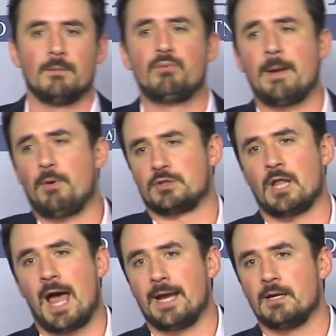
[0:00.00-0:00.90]
Breitbart's
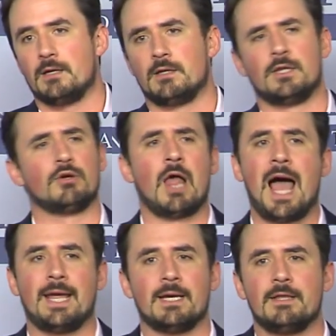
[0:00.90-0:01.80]
lying. They're
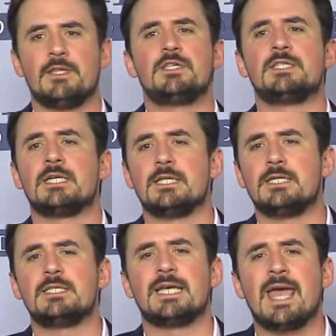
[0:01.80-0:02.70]
lying. This is, an, a,
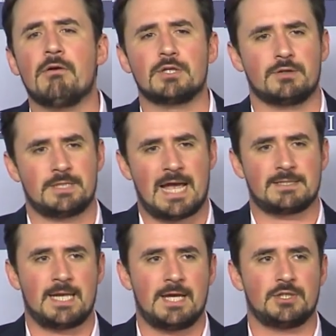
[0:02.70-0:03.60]
this is a character
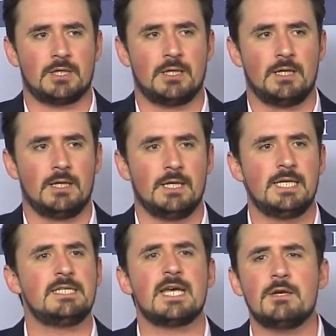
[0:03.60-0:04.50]
assassination.
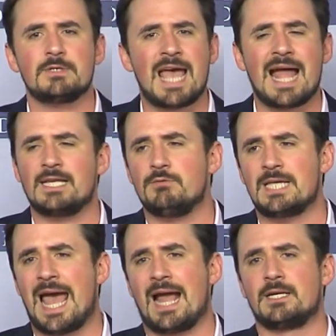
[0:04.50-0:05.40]
He said he was hacked. He was
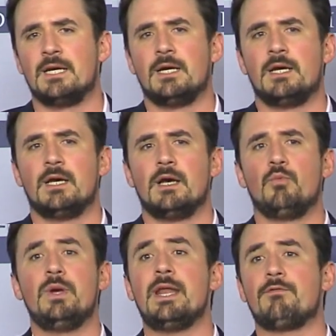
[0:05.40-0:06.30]
hacked.
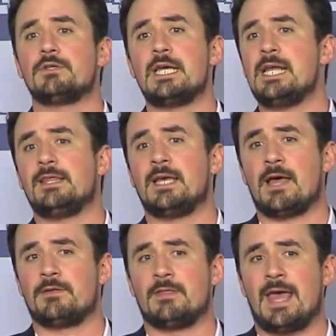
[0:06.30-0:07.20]
We never said anything
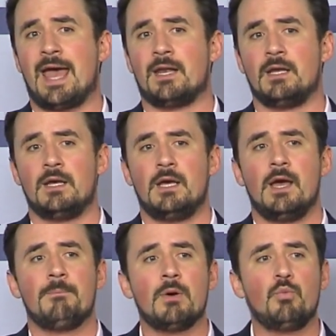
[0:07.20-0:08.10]
other than that.
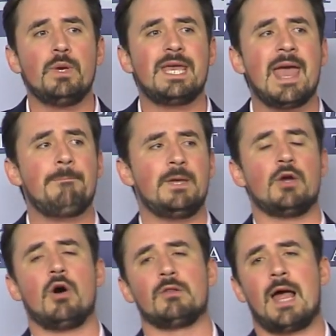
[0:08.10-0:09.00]
But we kept being
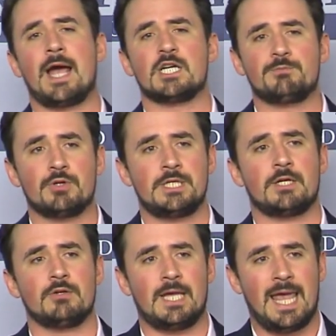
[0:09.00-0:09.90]
called liars,
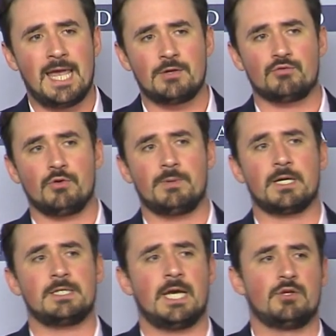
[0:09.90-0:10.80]
particularly Andrew,
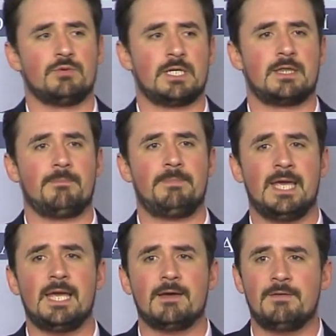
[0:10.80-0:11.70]
because Andrew was at the
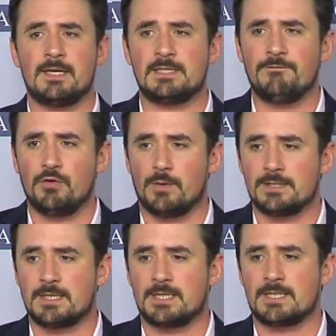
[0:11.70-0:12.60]
peak of his
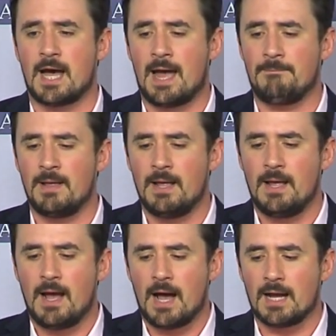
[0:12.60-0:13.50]
influence at the time,
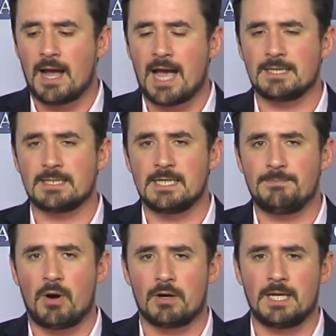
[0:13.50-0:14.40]
uh, guiding the Tea
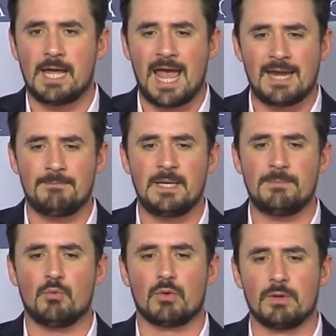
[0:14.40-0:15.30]
Party, and
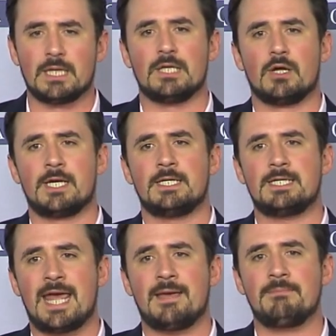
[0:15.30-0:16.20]
people were really looking to
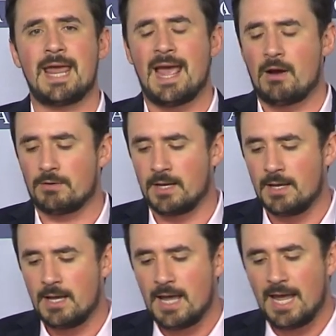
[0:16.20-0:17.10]
take him down.
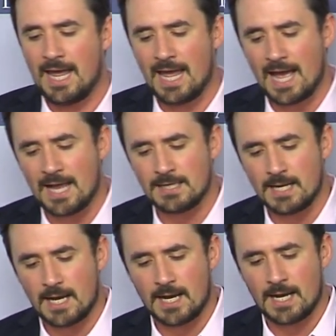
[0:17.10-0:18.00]
And
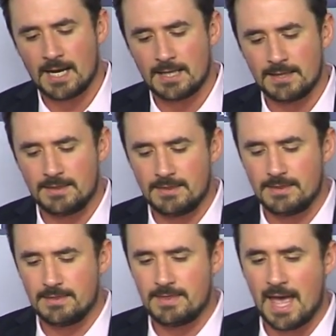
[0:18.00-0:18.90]
uh,
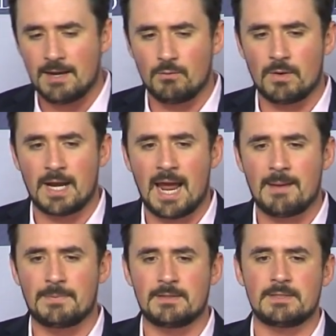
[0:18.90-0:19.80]
then what
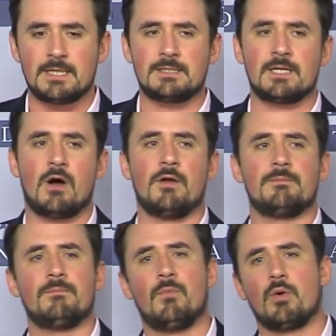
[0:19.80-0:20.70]
happens is that all
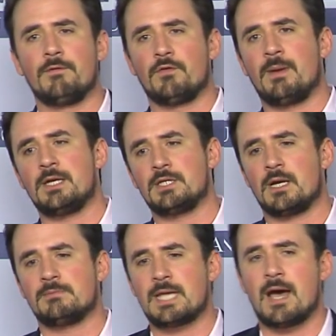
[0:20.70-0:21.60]
more information
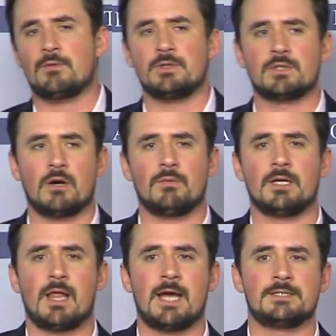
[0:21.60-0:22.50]
comes out, and we start
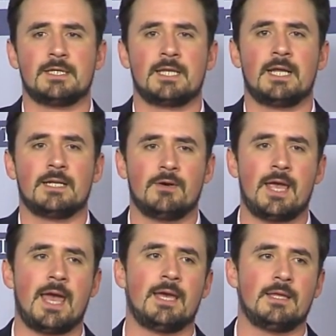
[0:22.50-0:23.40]
realizing that
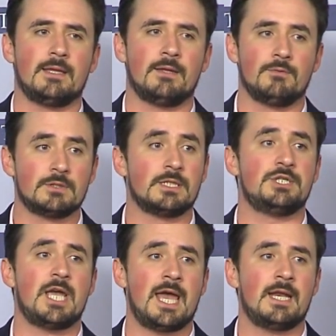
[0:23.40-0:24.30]
okay, it was
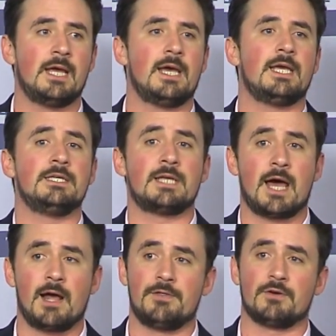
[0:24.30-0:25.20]
legit. He's
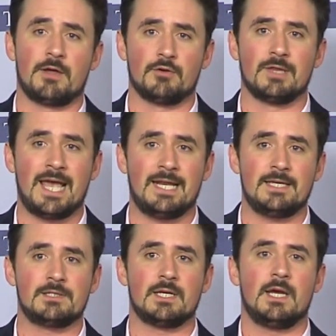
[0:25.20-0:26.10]
got there other
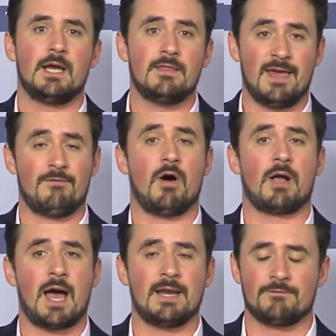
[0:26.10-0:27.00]
ladies. They've all
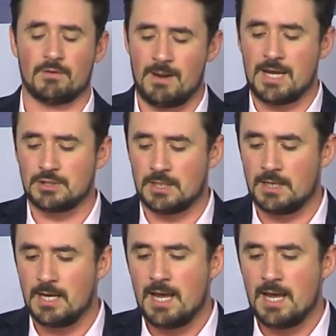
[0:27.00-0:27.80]
got information.